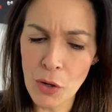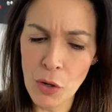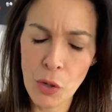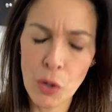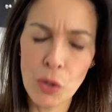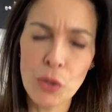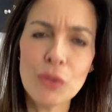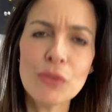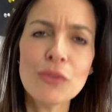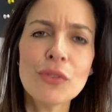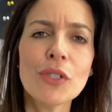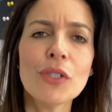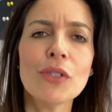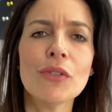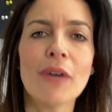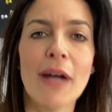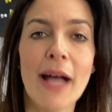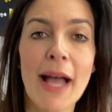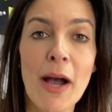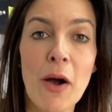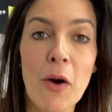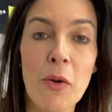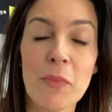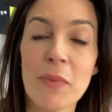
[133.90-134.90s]
Who do you
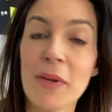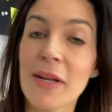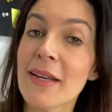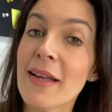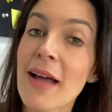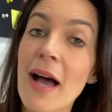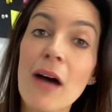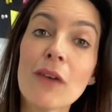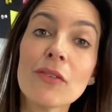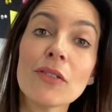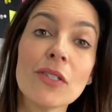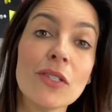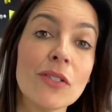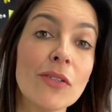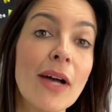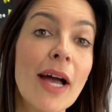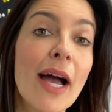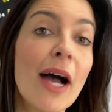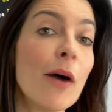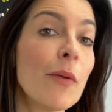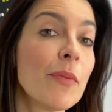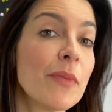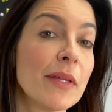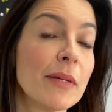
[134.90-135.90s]
help and how do you
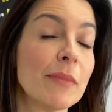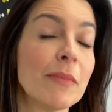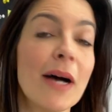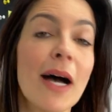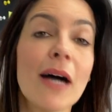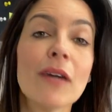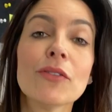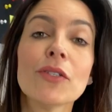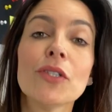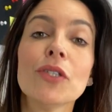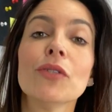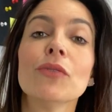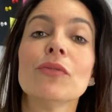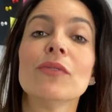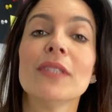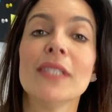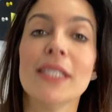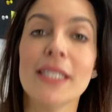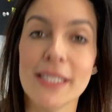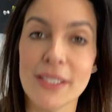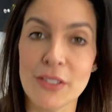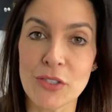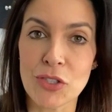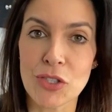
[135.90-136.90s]
help them? How do you
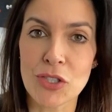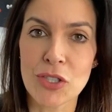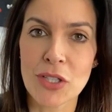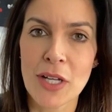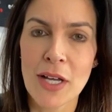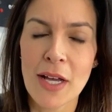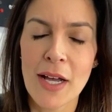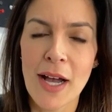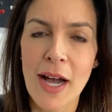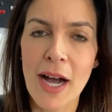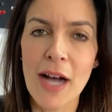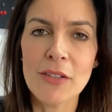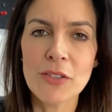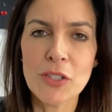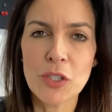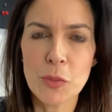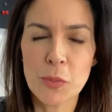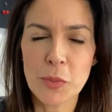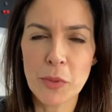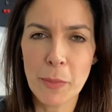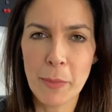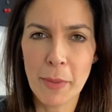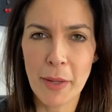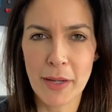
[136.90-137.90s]
teach? How do you
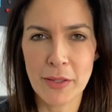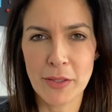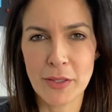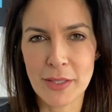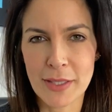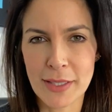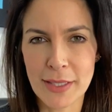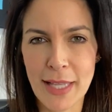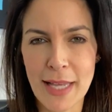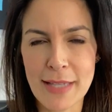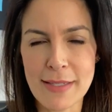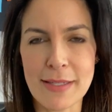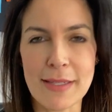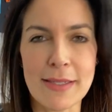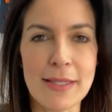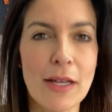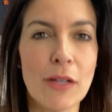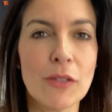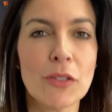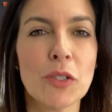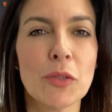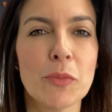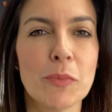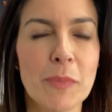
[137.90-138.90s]
prepare your classes? How
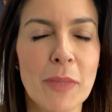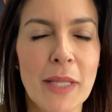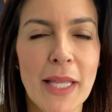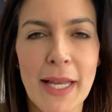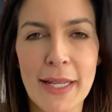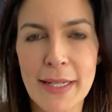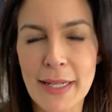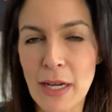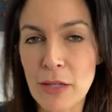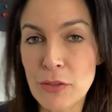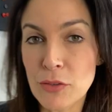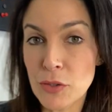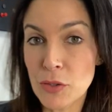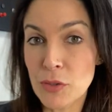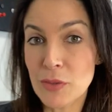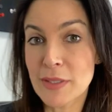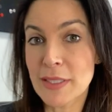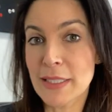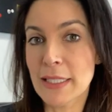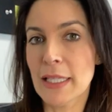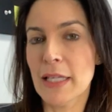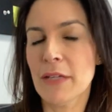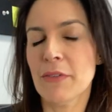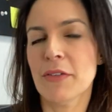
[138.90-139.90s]
do you plan? How do you
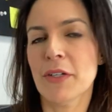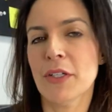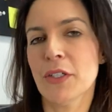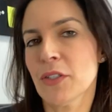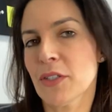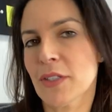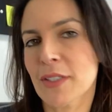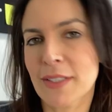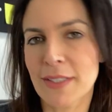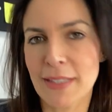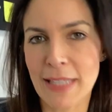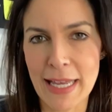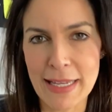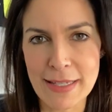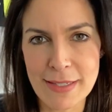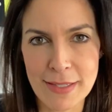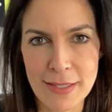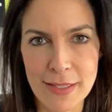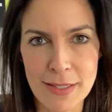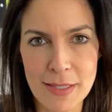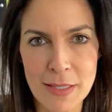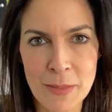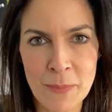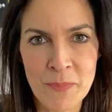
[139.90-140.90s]
deliver your
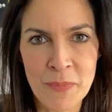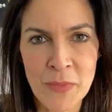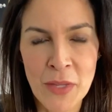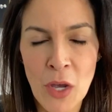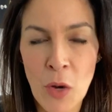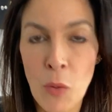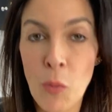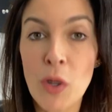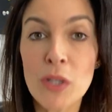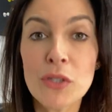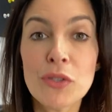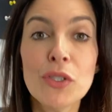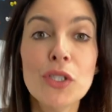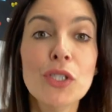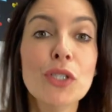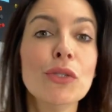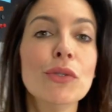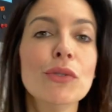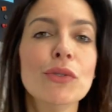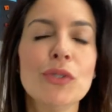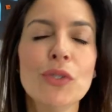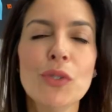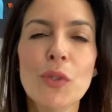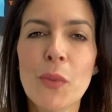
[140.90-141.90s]
classes? What do
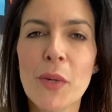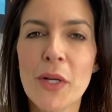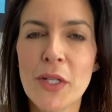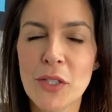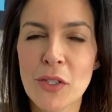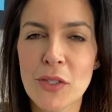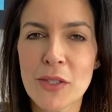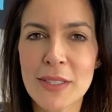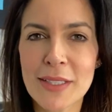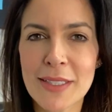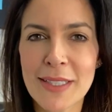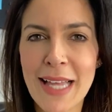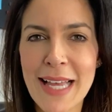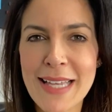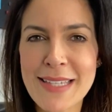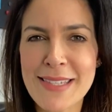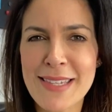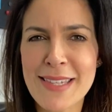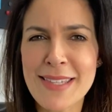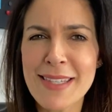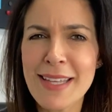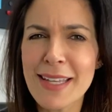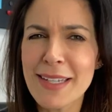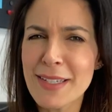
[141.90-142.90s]
you do in your
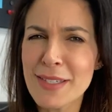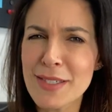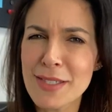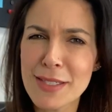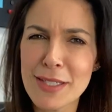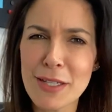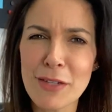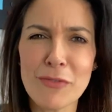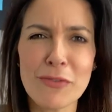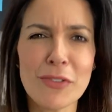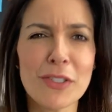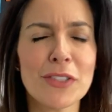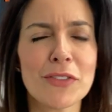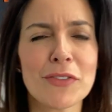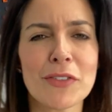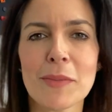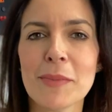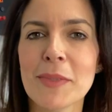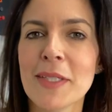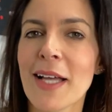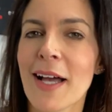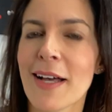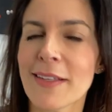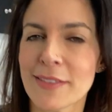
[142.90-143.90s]
classes that is different
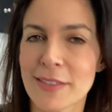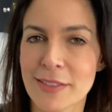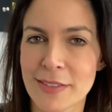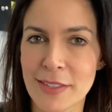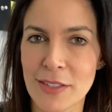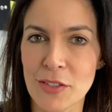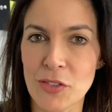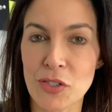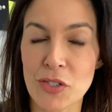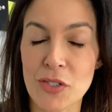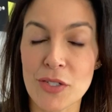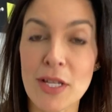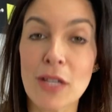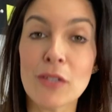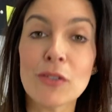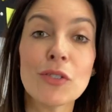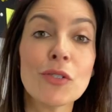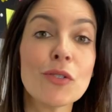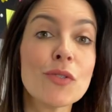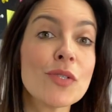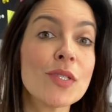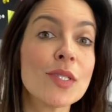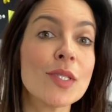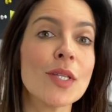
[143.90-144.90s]
from the other teachers? How do
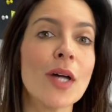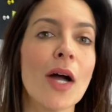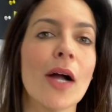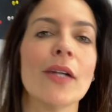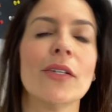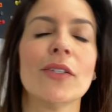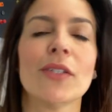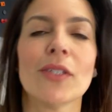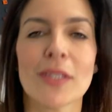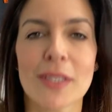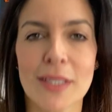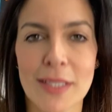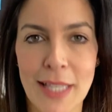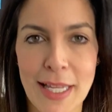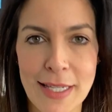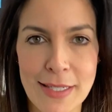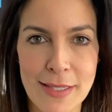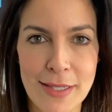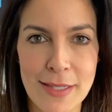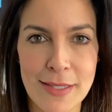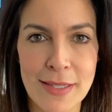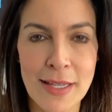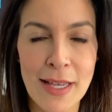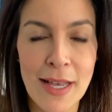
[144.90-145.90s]
you start your
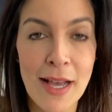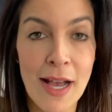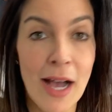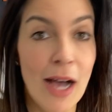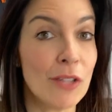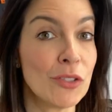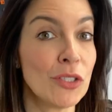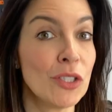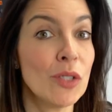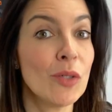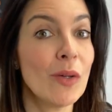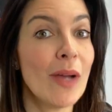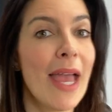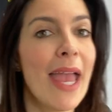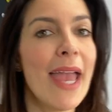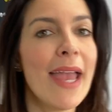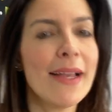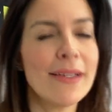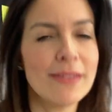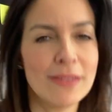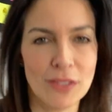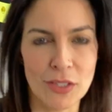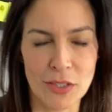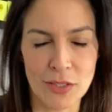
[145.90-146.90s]
classes? How do you
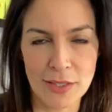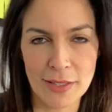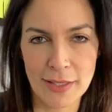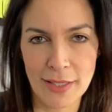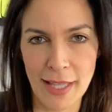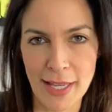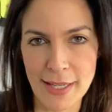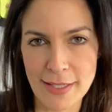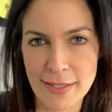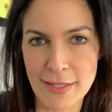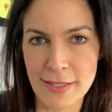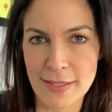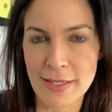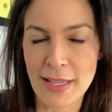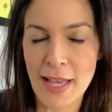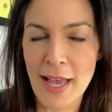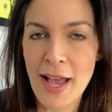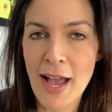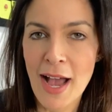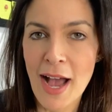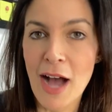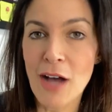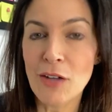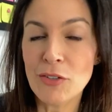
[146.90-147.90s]
end your classes?
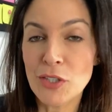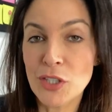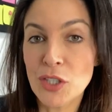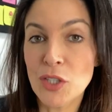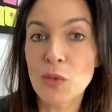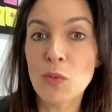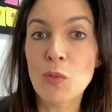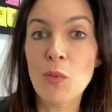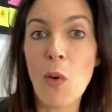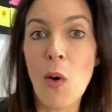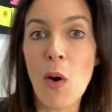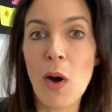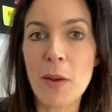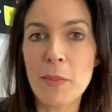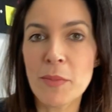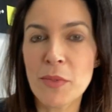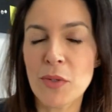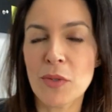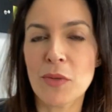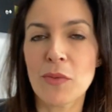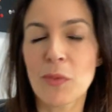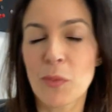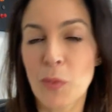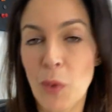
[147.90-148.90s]
How do you
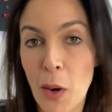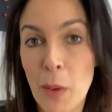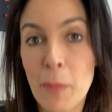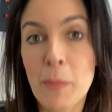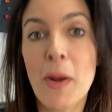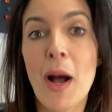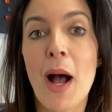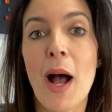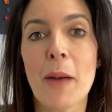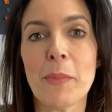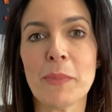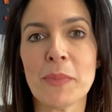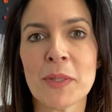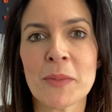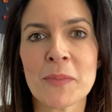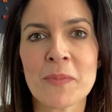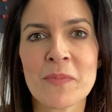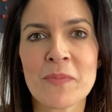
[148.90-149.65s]
warm up?